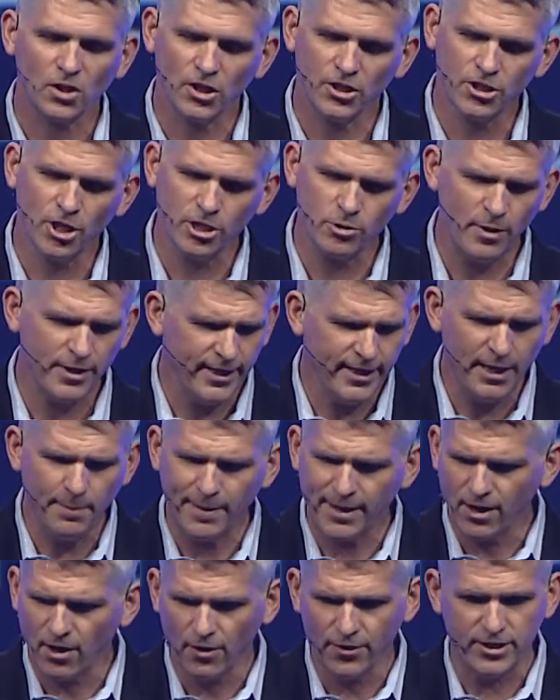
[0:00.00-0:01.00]
So as we think
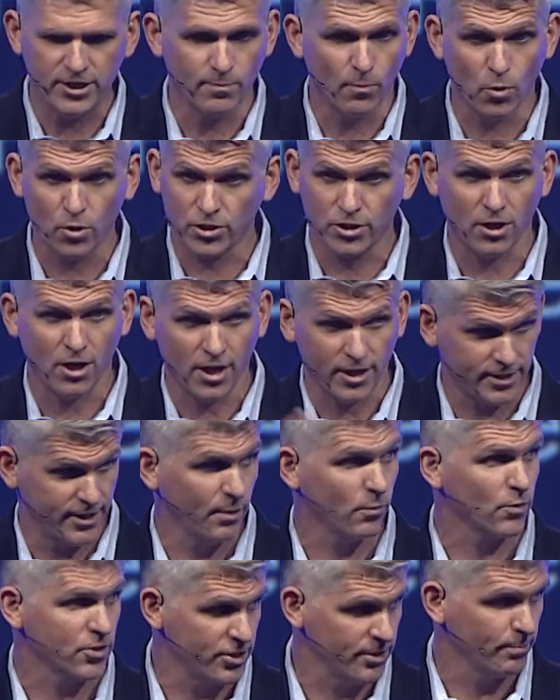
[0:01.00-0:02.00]
about all these Moore's
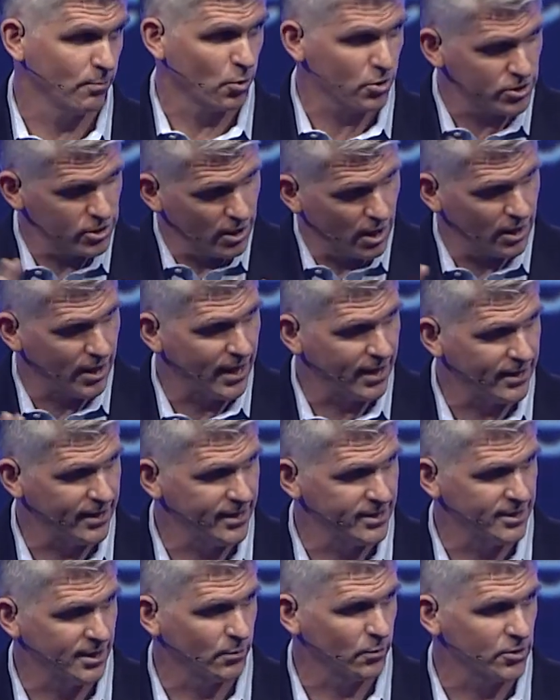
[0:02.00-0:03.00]
law-like
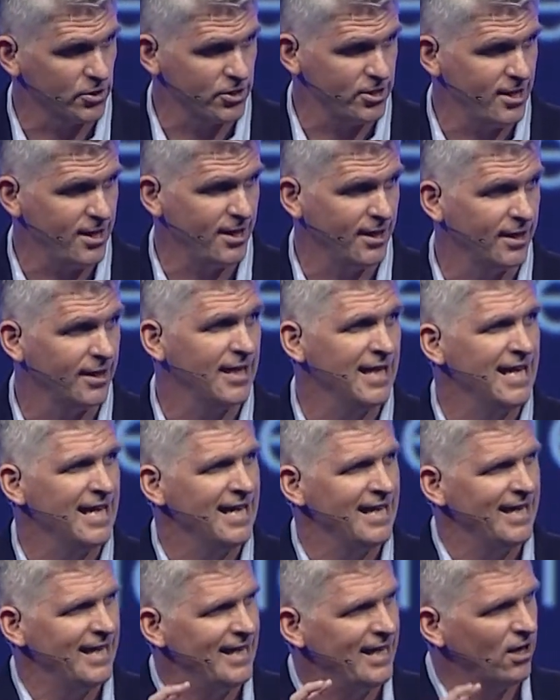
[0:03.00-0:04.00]
things that we're seeing,
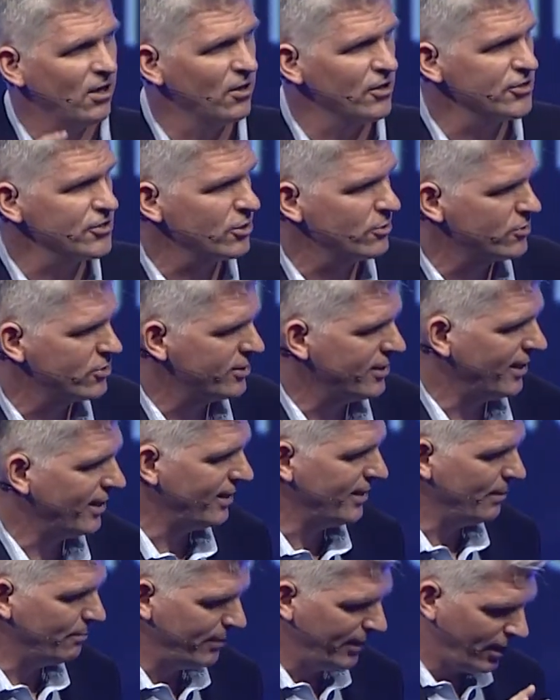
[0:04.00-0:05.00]
he also
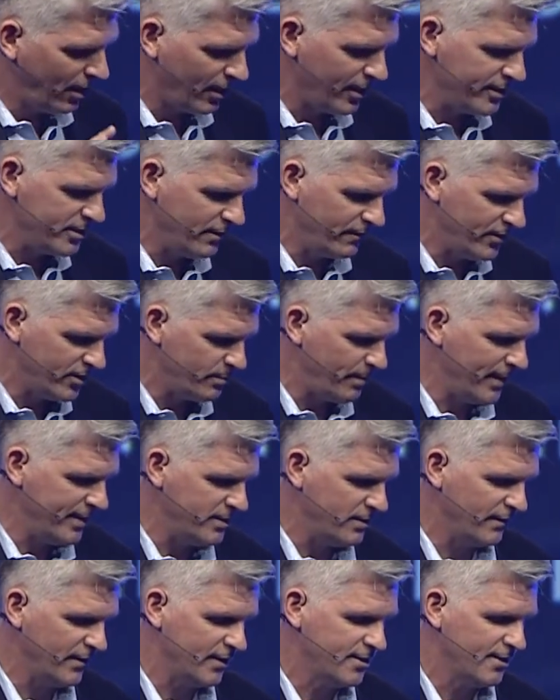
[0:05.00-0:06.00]
said that because of this
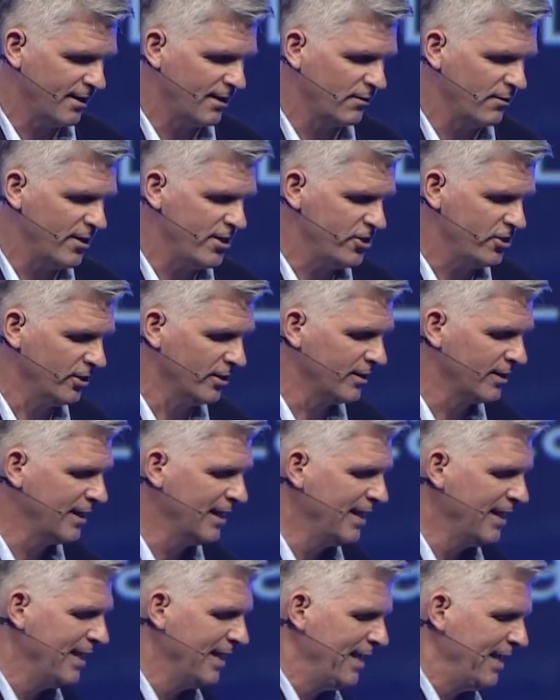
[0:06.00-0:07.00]
pace of acceleration,
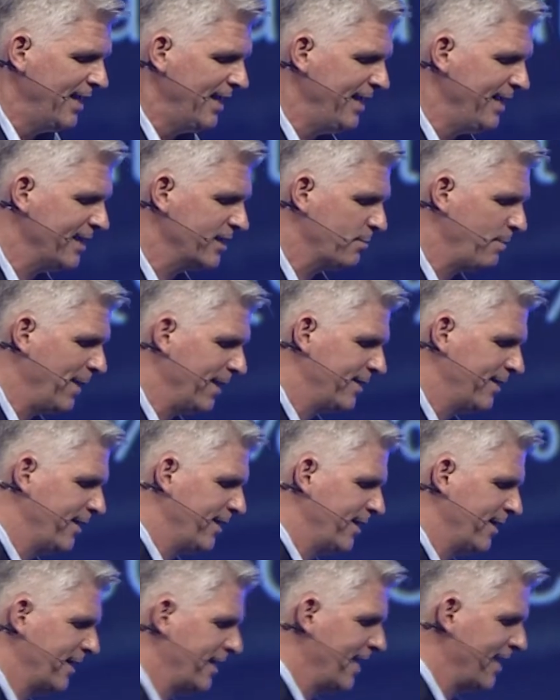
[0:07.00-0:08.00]
he expected
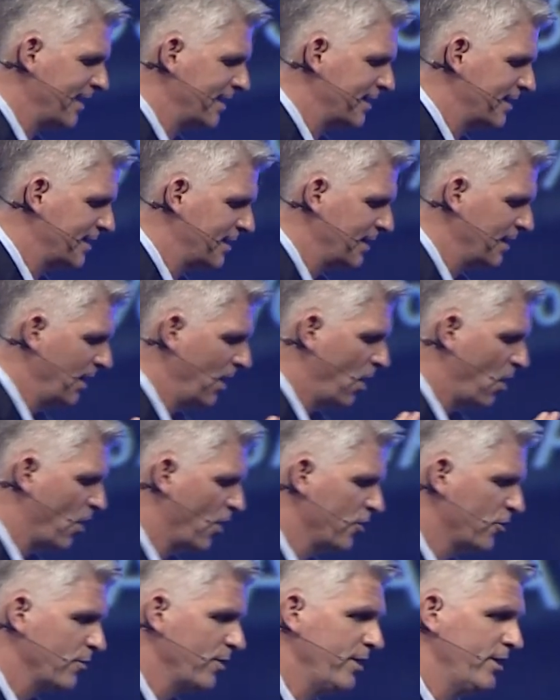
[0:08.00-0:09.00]
in the next
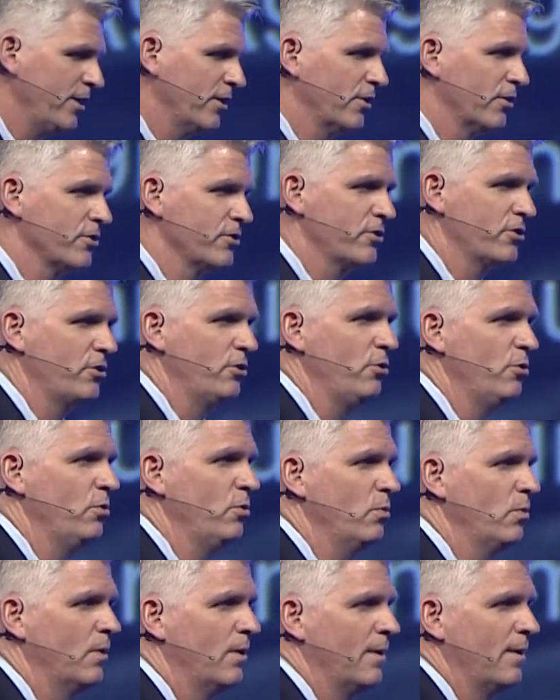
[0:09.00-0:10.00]
100 years
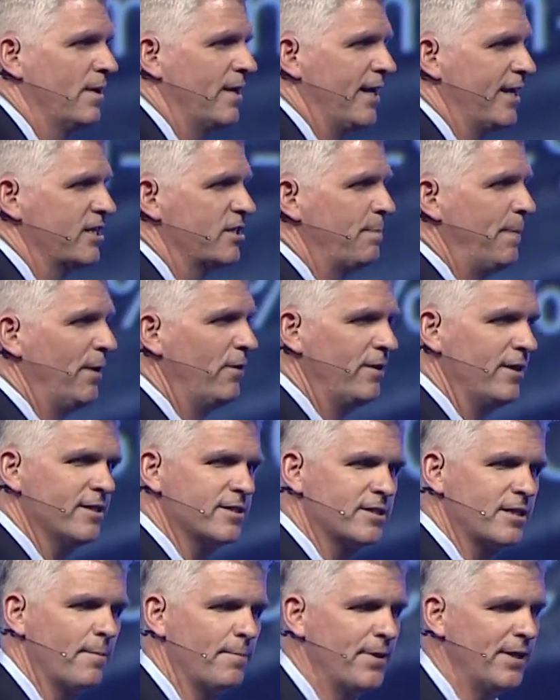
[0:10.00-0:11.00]
to
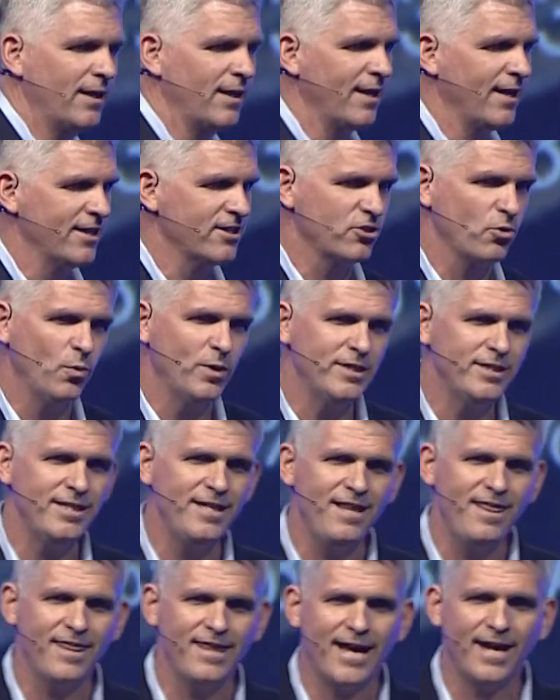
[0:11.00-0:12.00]
experience something like
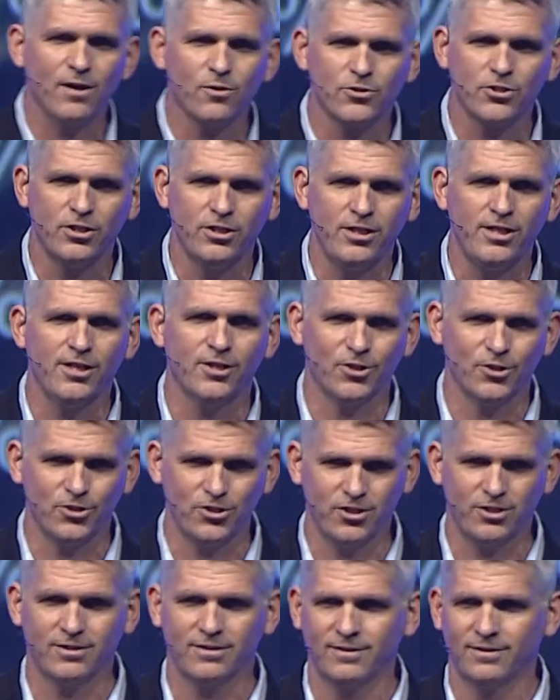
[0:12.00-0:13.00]
20,000
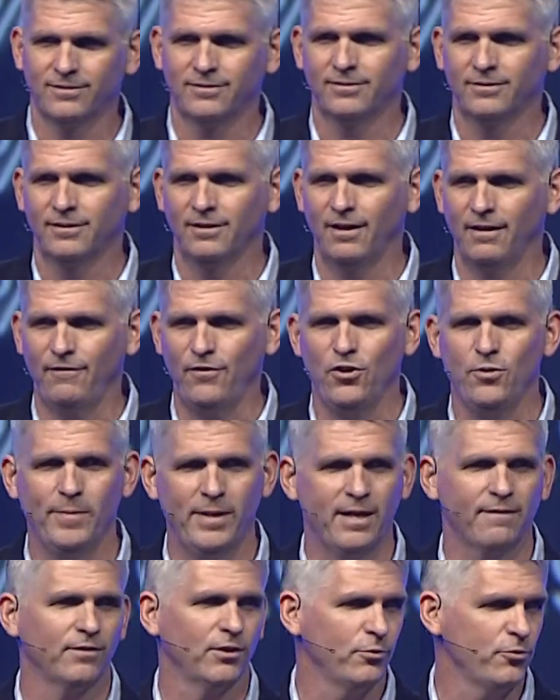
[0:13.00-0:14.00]
years of human
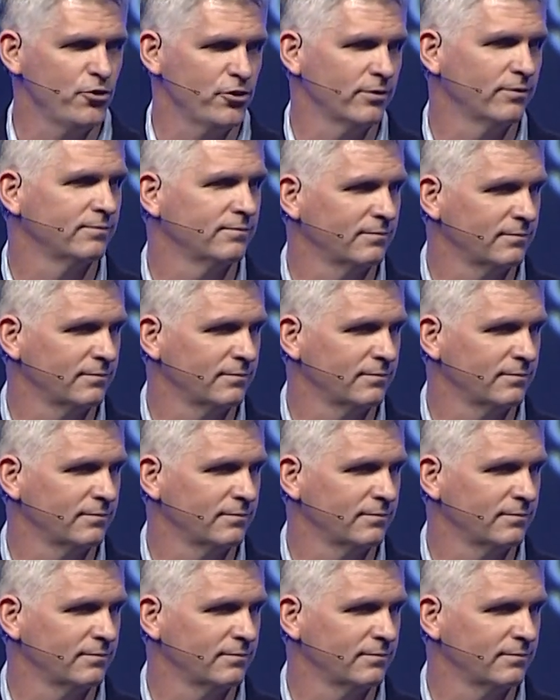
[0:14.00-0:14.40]
evolution